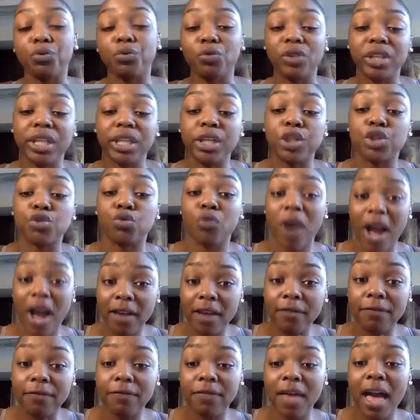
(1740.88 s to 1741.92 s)
really
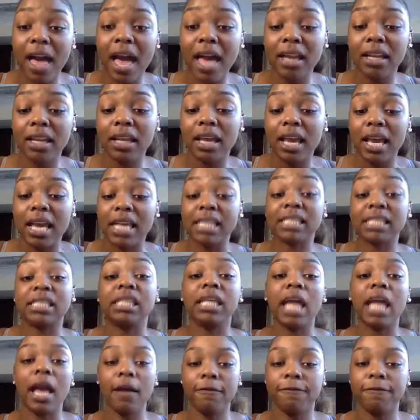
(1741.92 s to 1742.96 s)
drive that is
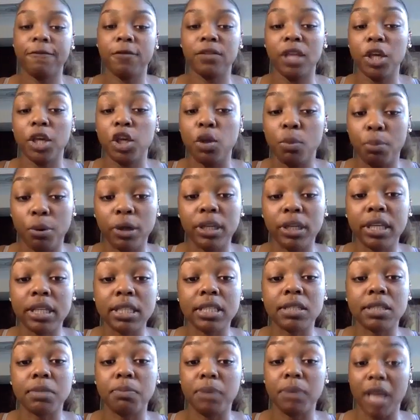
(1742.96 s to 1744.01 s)
the effort that you put
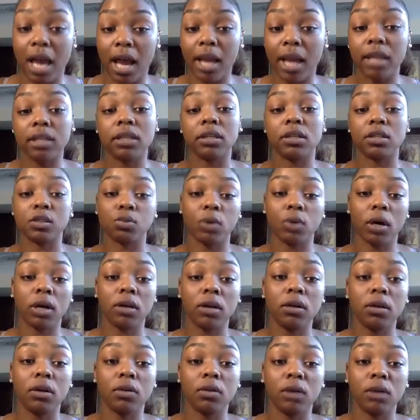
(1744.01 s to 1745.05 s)
into behind it as
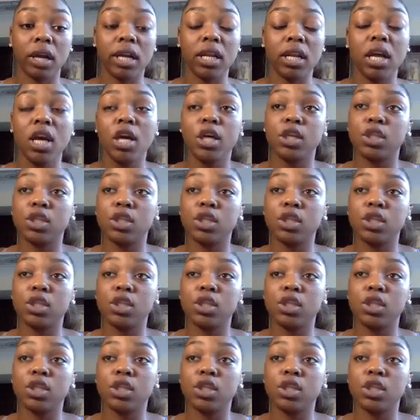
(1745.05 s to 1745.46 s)
well right